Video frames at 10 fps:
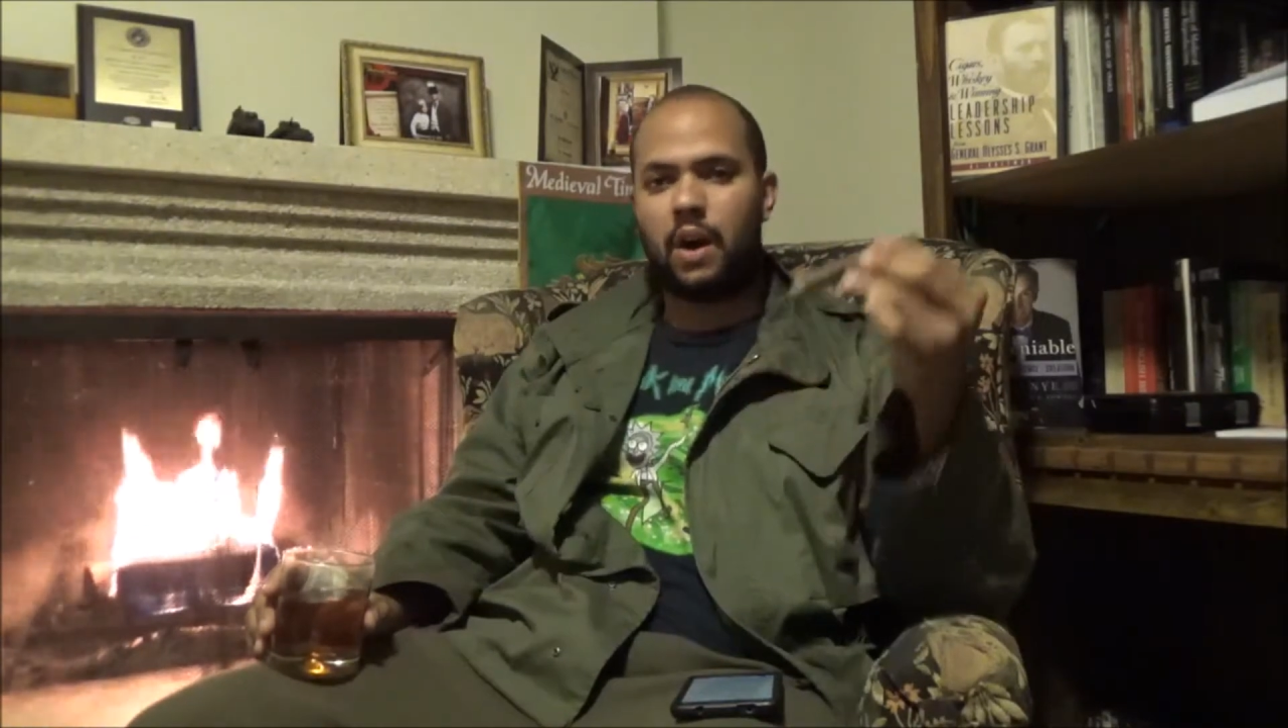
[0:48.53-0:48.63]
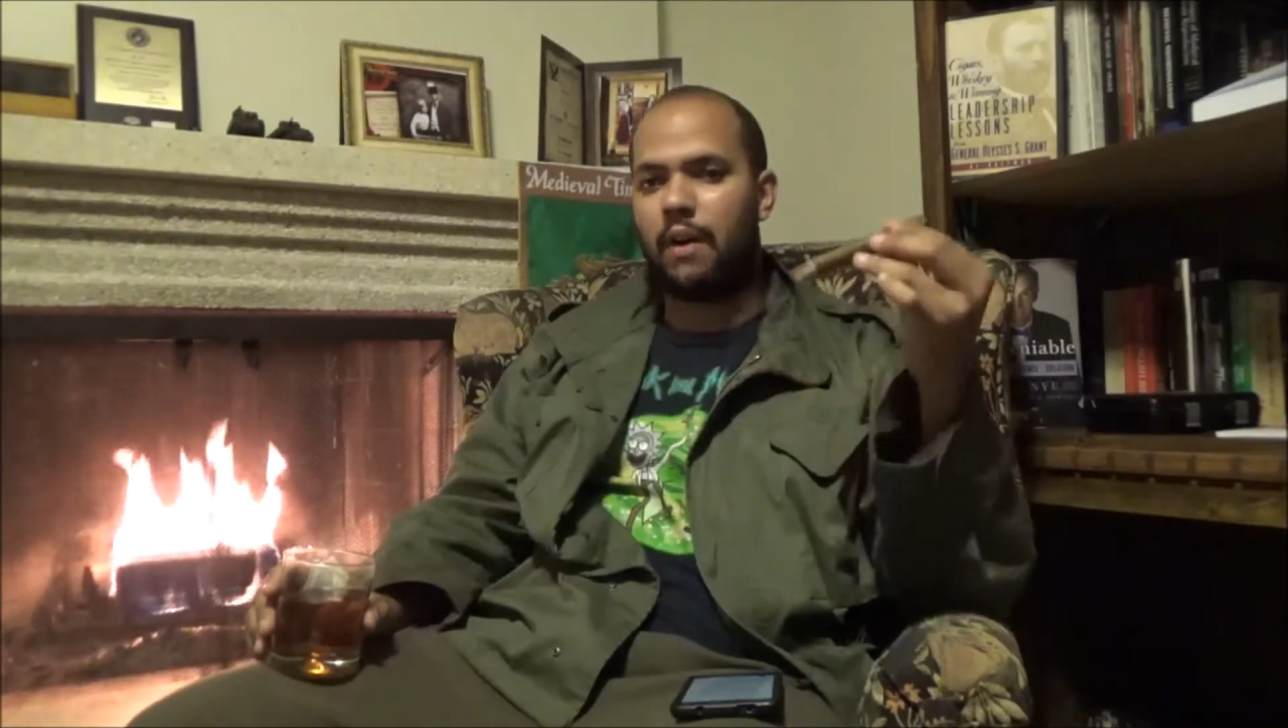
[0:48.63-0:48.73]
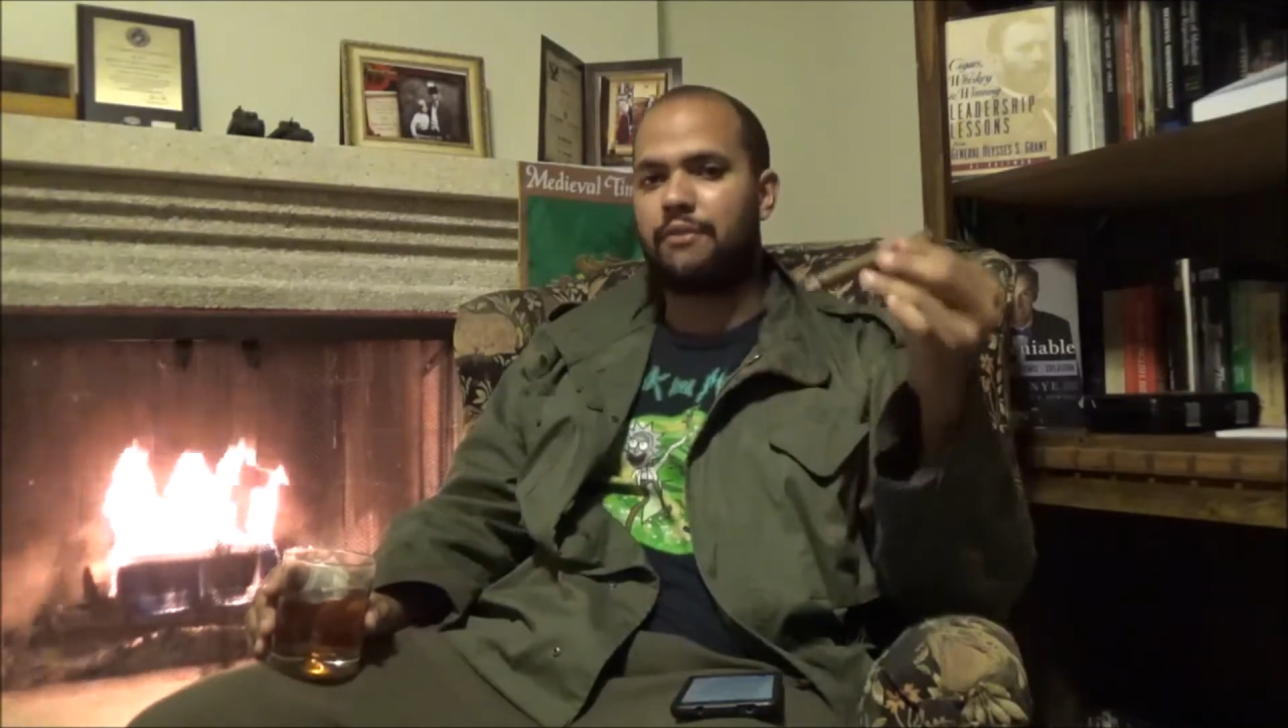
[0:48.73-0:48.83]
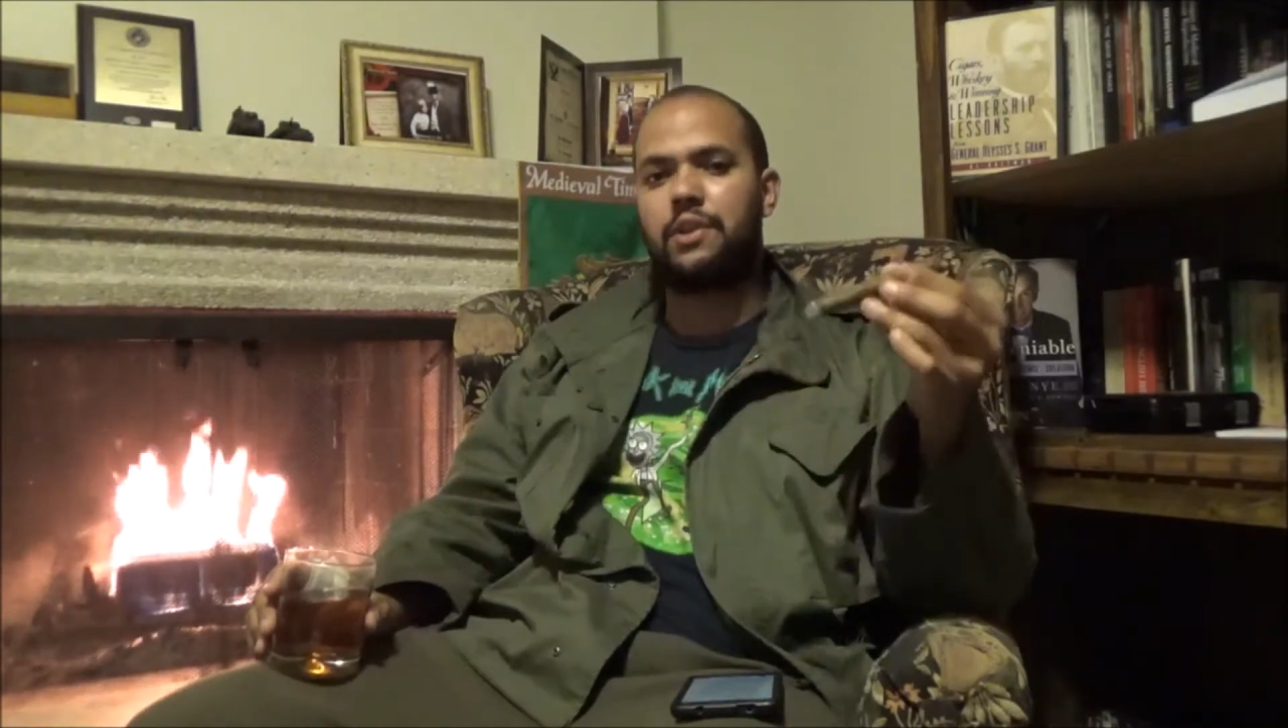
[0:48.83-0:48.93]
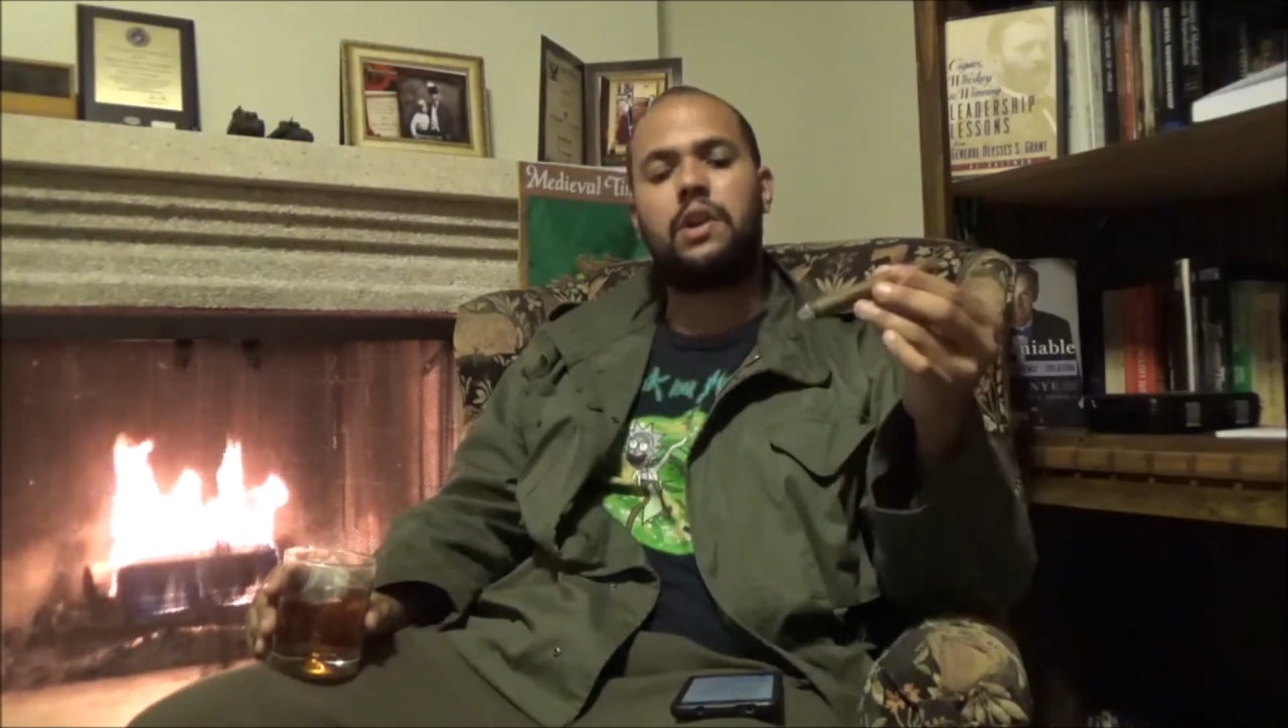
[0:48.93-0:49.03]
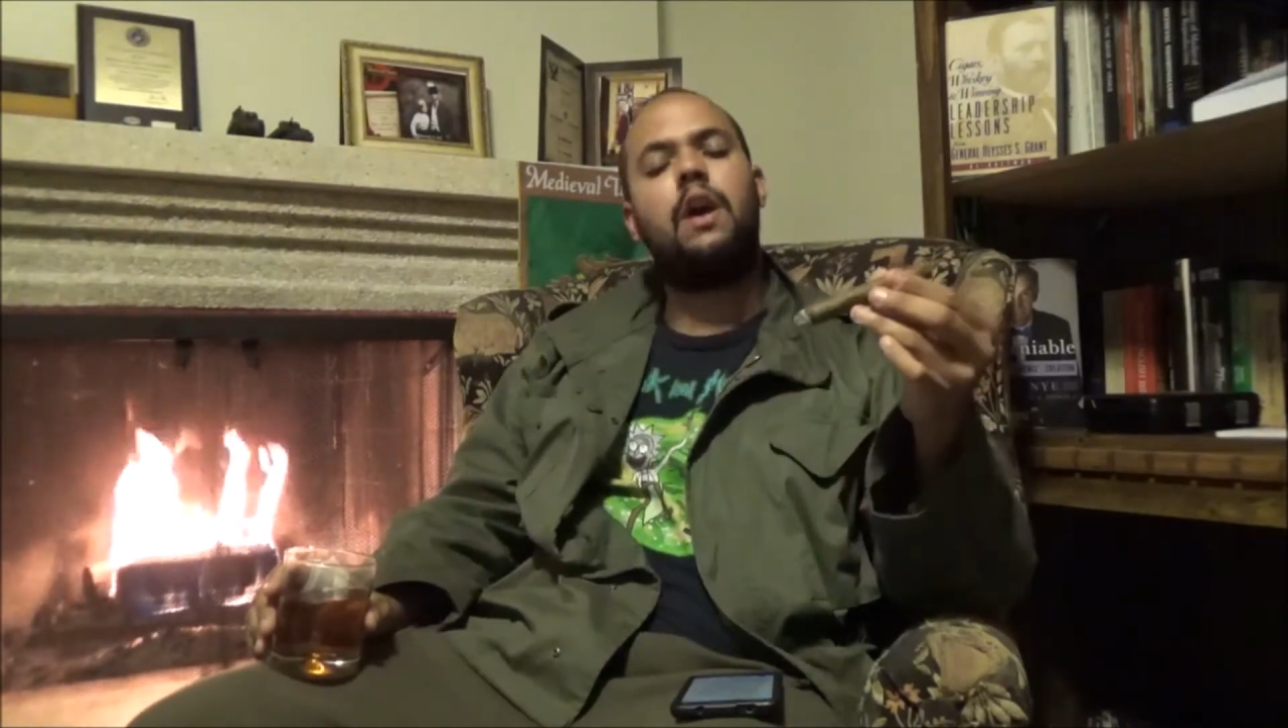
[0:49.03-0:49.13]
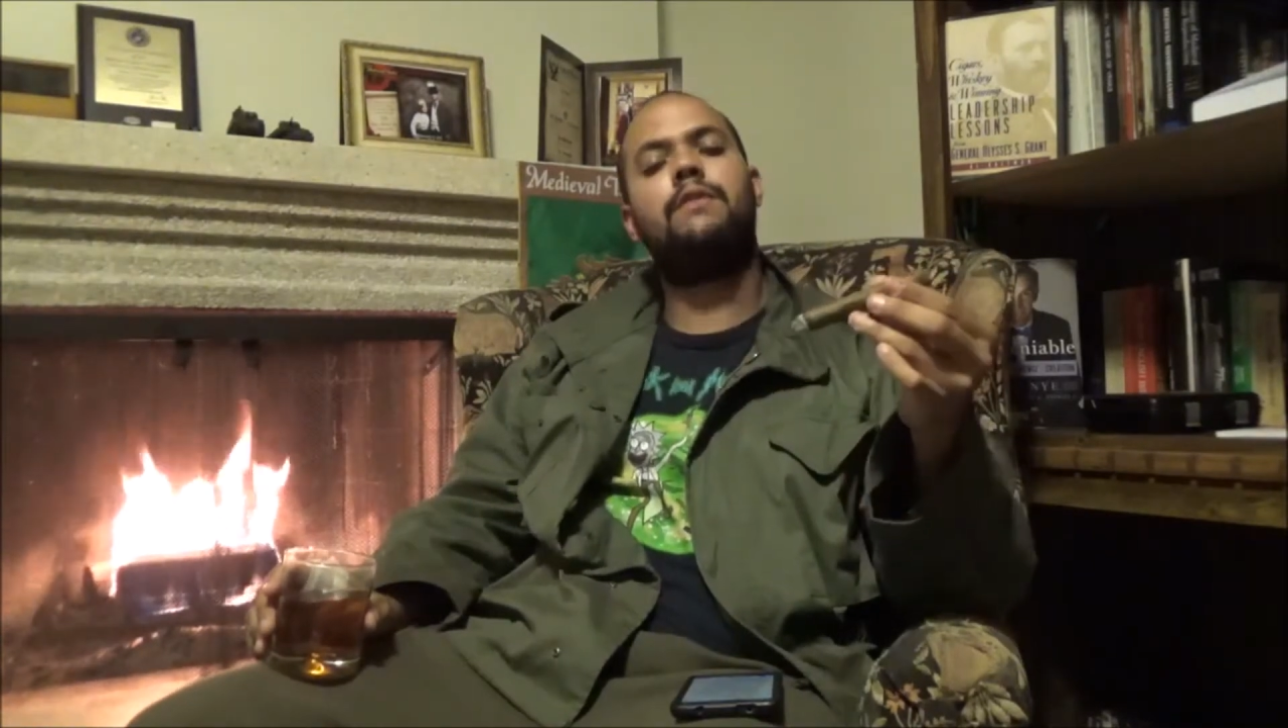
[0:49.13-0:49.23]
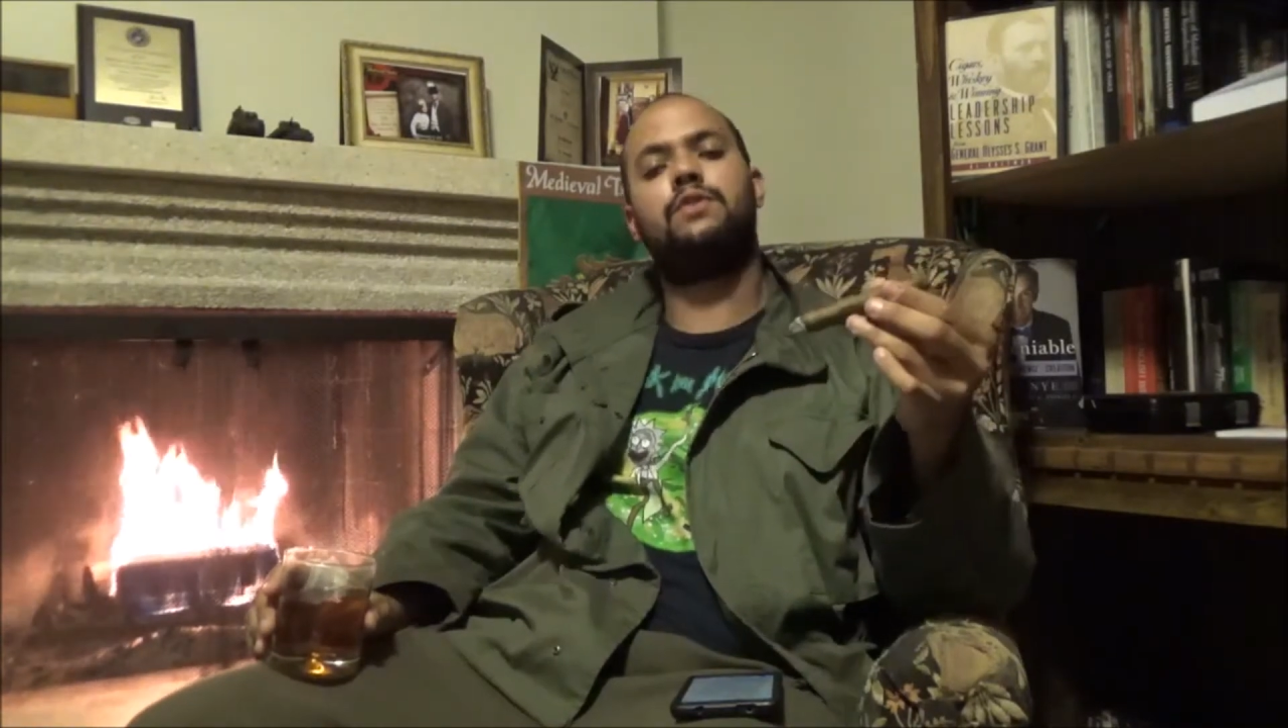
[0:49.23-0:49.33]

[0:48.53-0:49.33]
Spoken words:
off the cuff